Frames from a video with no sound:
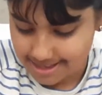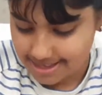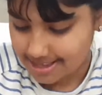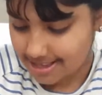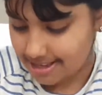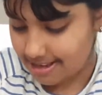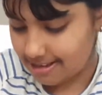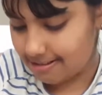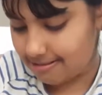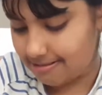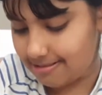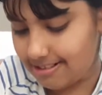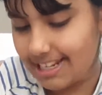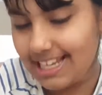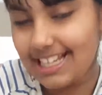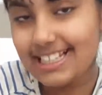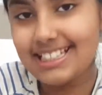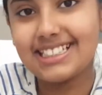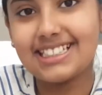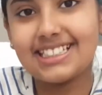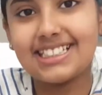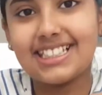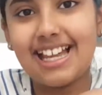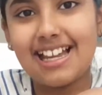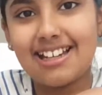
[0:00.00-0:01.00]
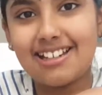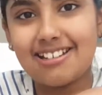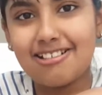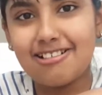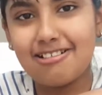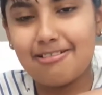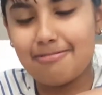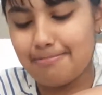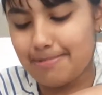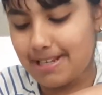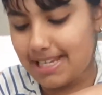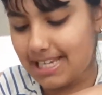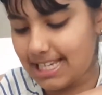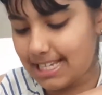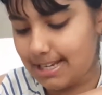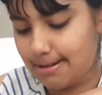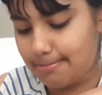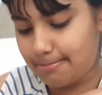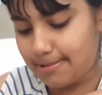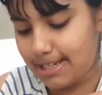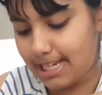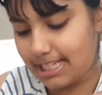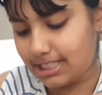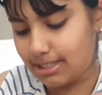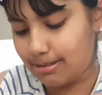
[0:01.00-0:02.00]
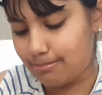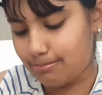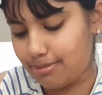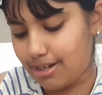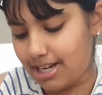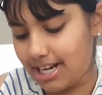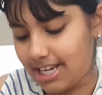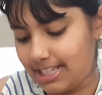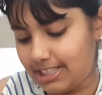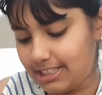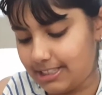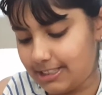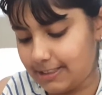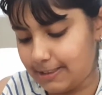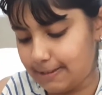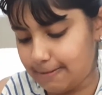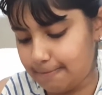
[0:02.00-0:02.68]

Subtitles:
So let's start opening cupcake surprise.